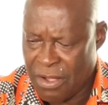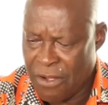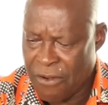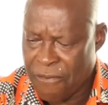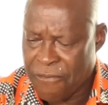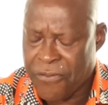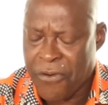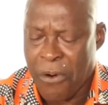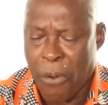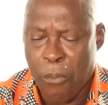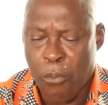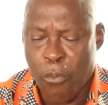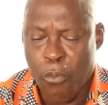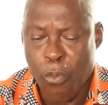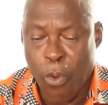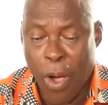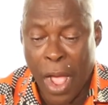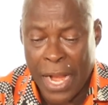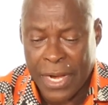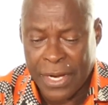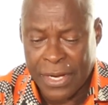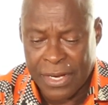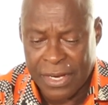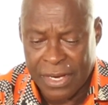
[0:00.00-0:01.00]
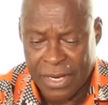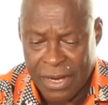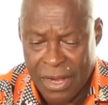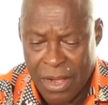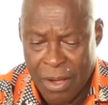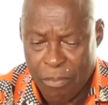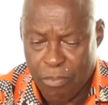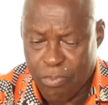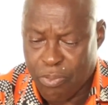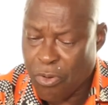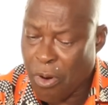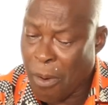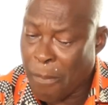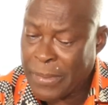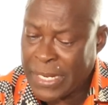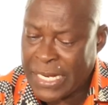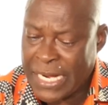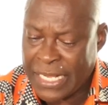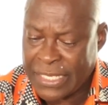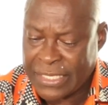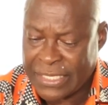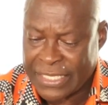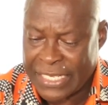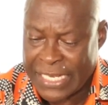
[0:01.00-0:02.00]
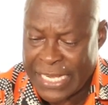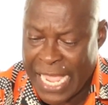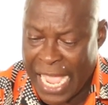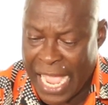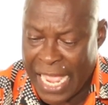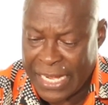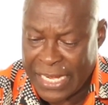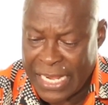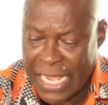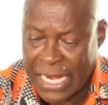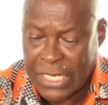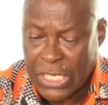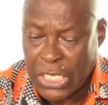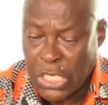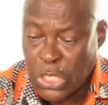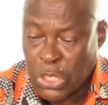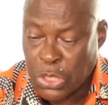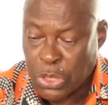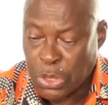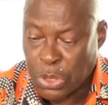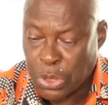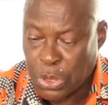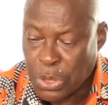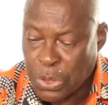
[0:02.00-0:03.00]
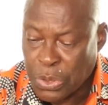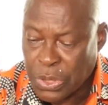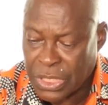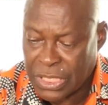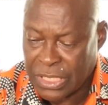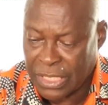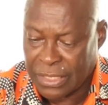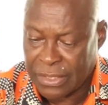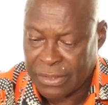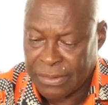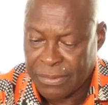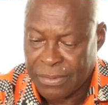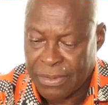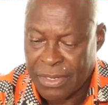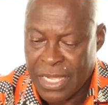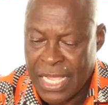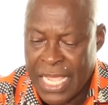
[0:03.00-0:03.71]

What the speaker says: from one prominent Ghanaian institution